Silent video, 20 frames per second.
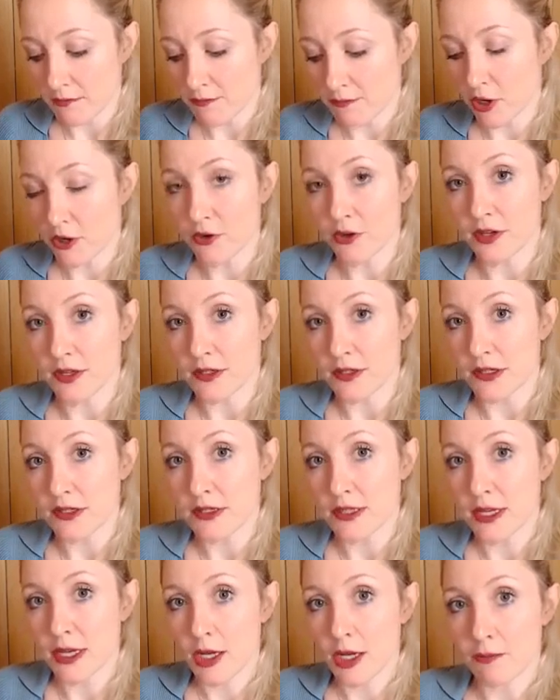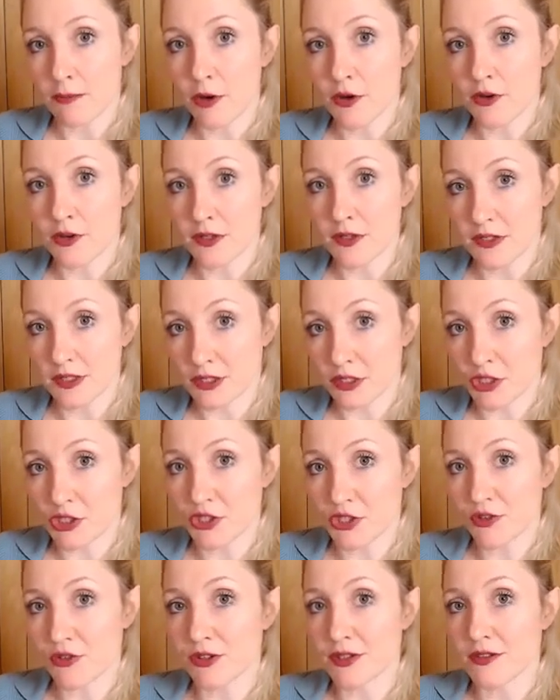bogus
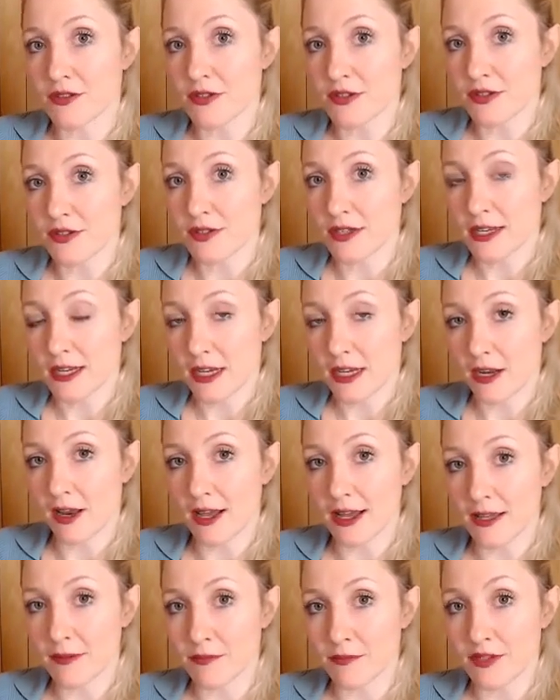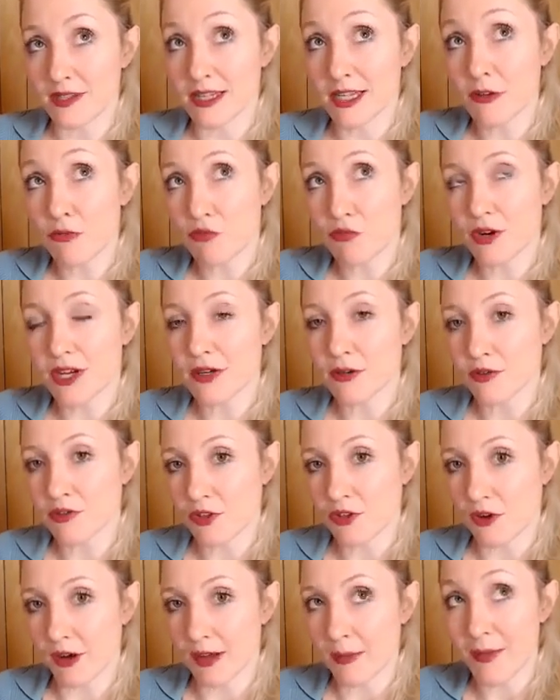insurance claims in real
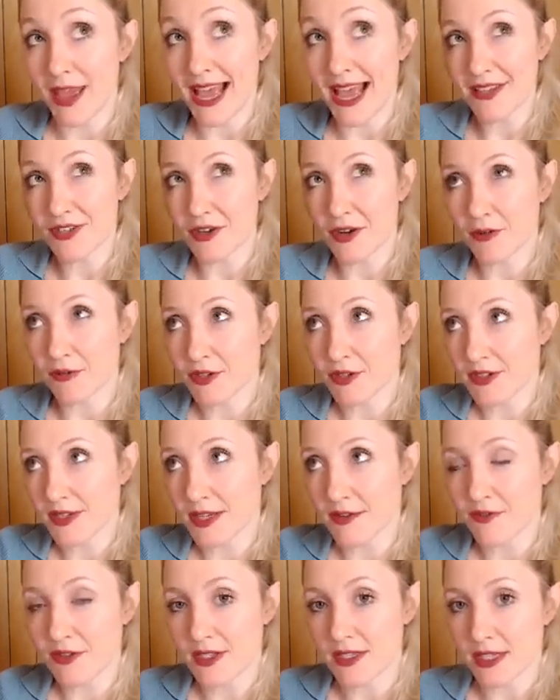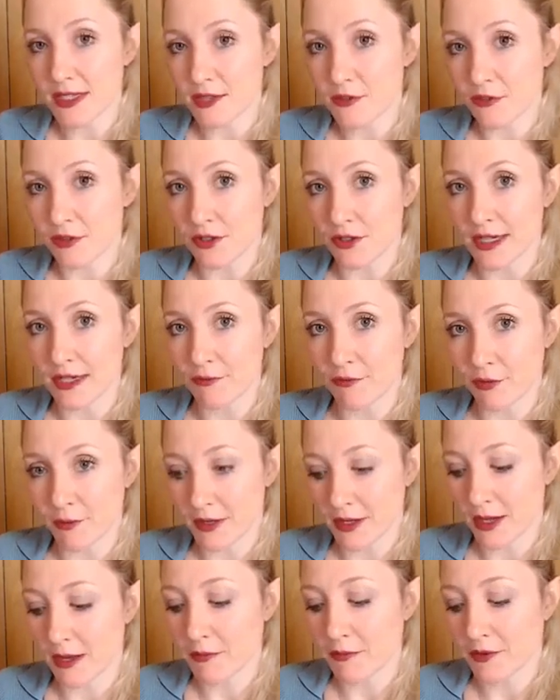time as I received the delivery from a
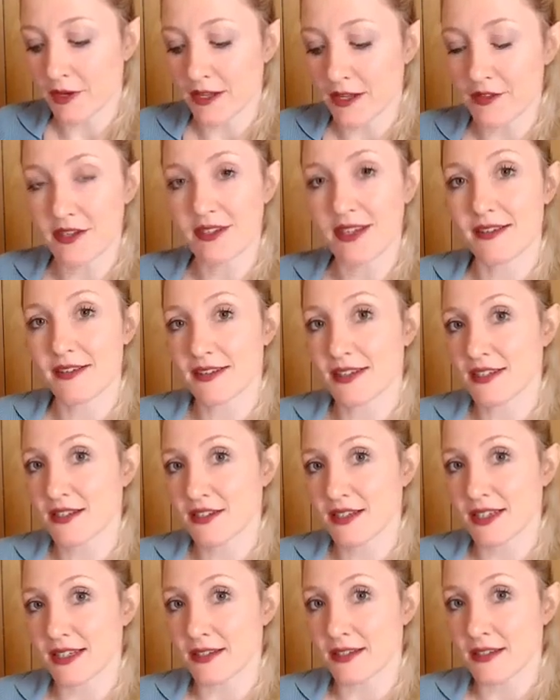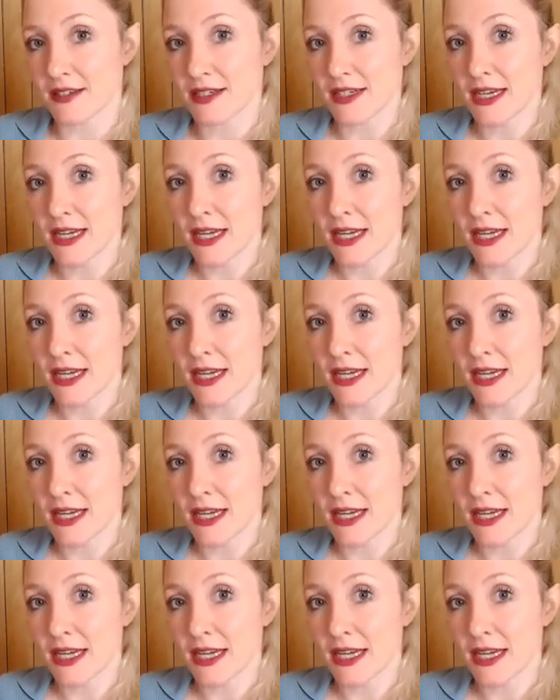company that doesn't exist,